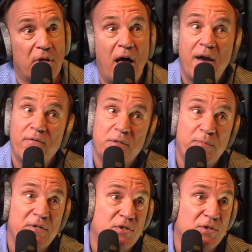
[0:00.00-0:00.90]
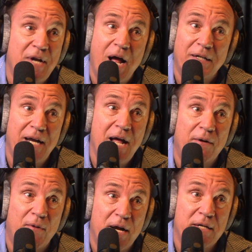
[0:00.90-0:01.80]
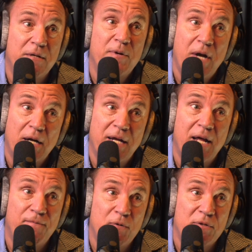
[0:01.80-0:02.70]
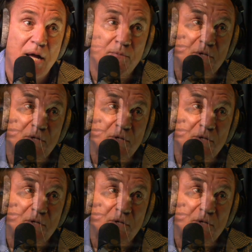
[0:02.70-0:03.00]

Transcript: lot of us have been knocked down, right? You've right. been knocked down a few times